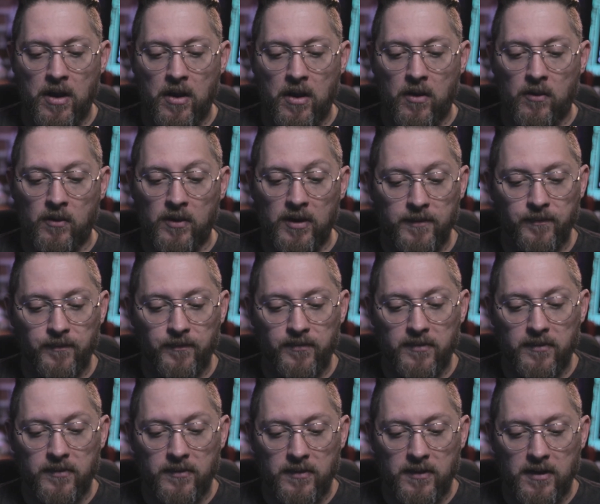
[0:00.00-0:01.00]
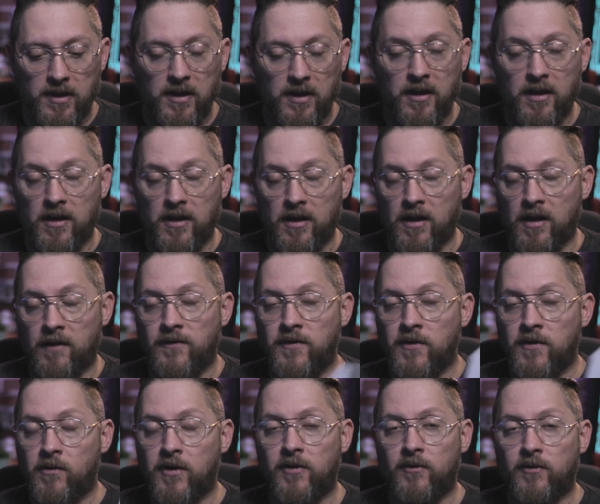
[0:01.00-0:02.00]
Well, if you
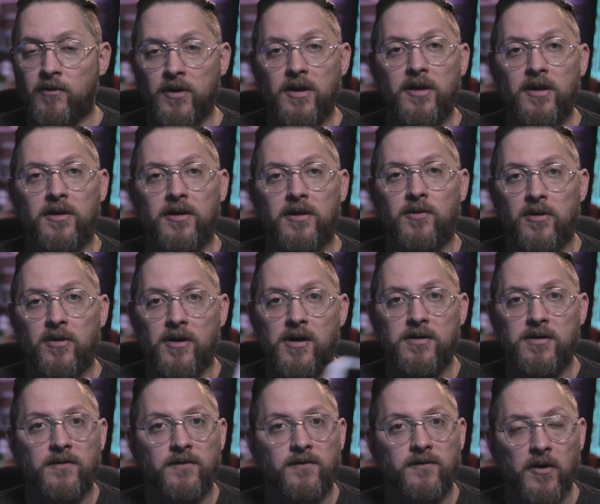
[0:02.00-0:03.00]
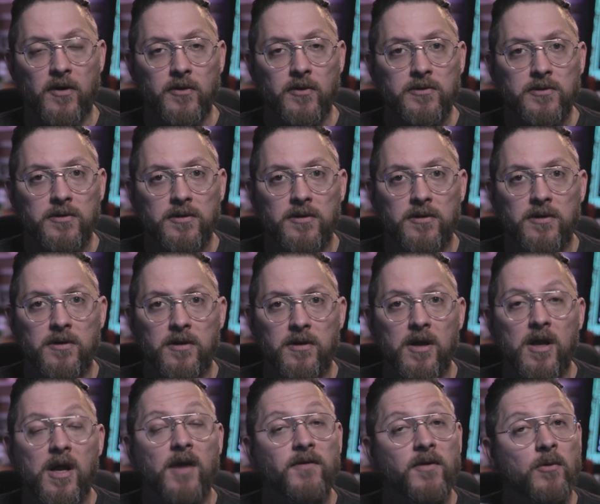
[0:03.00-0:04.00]
want a really good productive phone,
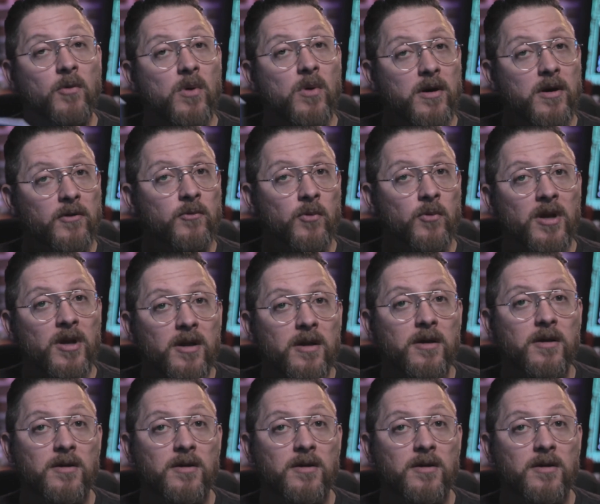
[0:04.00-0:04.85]
if you want a really good